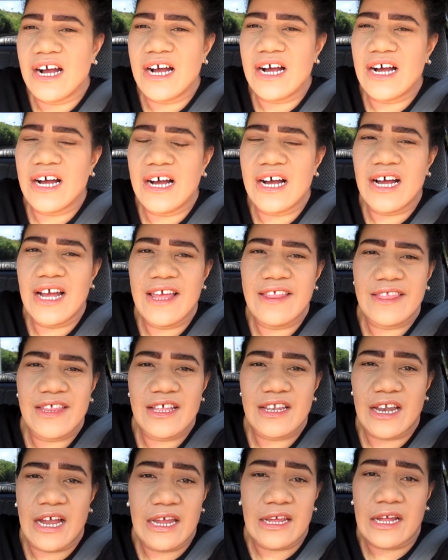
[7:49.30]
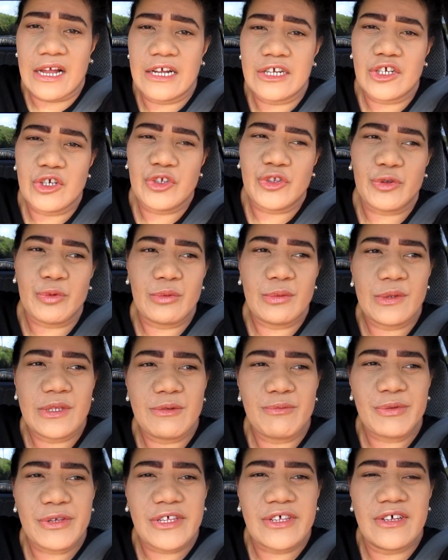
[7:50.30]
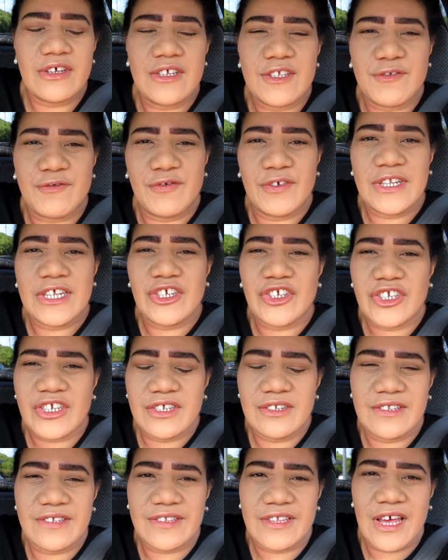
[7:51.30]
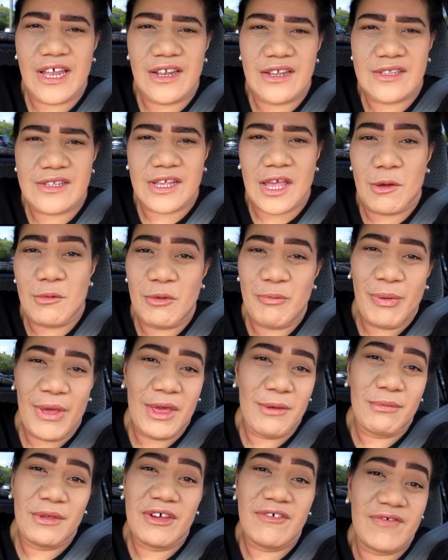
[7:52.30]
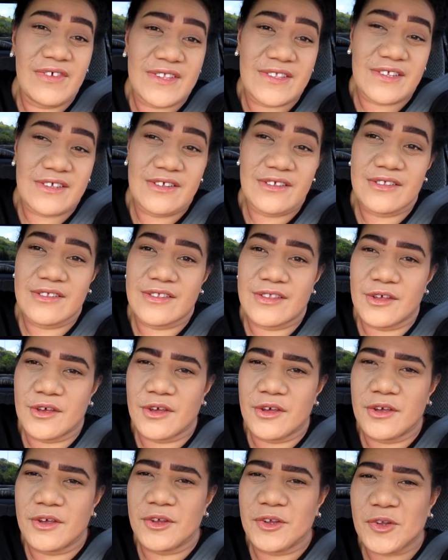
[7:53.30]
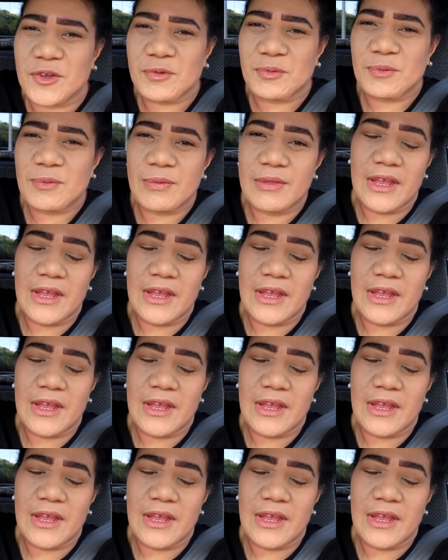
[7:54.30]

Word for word: uh, and then I can't go swimming because Felicia decided to come and pay me a visit so